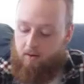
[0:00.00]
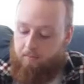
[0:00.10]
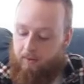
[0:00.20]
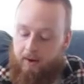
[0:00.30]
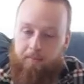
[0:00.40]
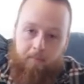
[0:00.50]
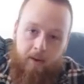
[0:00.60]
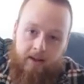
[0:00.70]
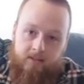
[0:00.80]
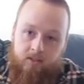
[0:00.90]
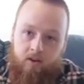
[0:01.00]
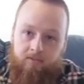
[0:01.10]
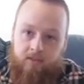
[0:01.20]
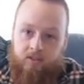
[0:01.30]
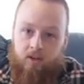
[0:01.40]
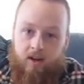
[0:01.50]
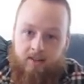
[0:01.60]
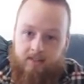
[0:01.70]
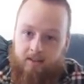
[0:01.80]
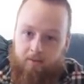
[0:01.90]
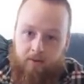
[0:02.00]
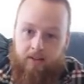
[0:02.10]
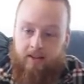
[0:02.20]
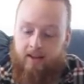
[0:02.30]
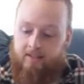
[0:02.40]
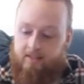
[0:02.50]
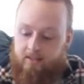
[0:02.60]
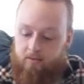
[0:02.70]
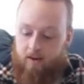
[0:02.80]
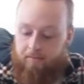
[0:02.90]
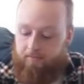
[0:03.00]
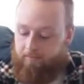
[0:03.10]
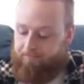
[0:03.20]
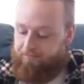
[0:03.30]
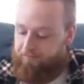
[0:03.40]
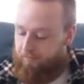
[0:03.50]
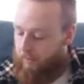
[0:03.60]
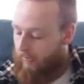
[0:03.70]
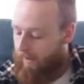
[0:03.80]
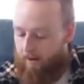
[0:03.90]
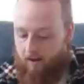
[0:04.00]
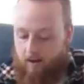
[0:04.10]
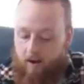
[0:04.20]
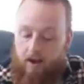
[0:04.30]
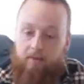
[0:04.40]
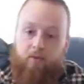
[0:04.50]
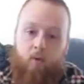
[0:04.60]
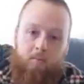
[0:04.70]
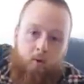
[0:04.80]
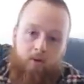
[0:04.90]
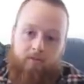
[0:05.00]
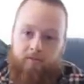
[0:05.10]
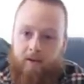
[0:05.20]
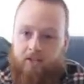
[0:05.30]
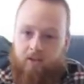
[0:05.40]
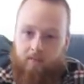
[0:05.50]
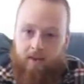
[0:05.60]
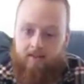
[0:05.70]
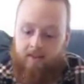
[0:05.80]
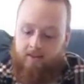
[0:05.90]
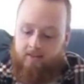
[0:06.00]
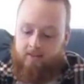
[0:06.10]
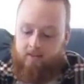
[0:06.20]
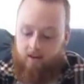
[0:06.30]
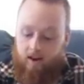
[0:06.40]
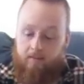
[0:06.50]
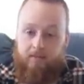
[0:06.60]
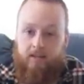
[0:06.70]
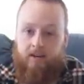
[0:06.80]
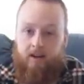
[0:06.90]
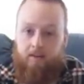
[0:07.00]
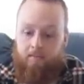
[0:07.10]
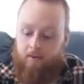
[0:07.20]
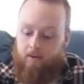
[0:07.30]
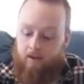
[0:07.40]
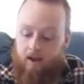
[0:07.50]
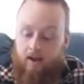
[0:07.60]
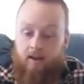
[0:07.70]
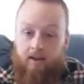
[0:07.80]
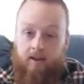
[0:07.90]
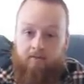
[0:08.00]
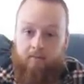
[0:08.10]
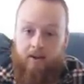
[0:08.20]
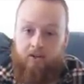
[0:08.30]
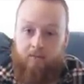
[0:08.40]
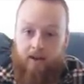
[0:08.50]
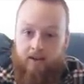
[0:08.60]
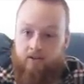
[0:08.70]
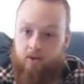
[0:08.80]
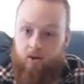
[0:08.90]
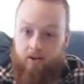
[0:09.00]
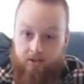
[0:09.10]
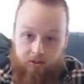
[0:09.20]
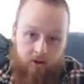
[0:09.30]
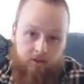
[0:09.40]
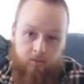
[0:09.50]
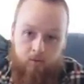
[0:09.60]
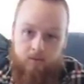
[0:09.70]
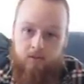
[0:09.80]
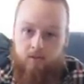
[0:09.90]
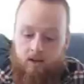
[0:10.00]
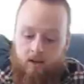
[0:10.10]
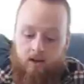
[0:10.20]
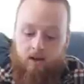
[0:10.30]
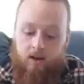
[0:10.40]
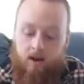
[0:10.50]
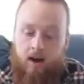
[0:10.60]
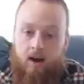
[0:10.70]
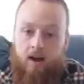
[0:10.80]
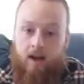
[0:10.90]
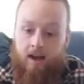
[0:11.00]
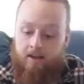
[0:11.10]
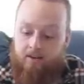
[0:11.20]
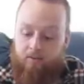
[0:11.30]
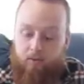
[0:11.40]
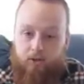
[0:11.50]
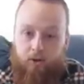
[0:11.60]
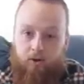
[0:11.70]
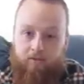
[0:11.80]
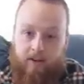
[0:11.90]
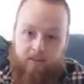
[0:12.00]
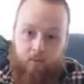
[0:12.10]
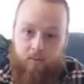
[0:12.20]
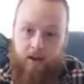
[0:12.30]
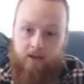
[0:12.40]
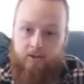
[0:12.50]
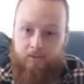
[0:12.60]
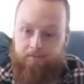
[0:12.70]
but based off designs they're really easy to run. If you want more information about these, I'm setting up an information page on Instructables, and I've also got a Facebook page.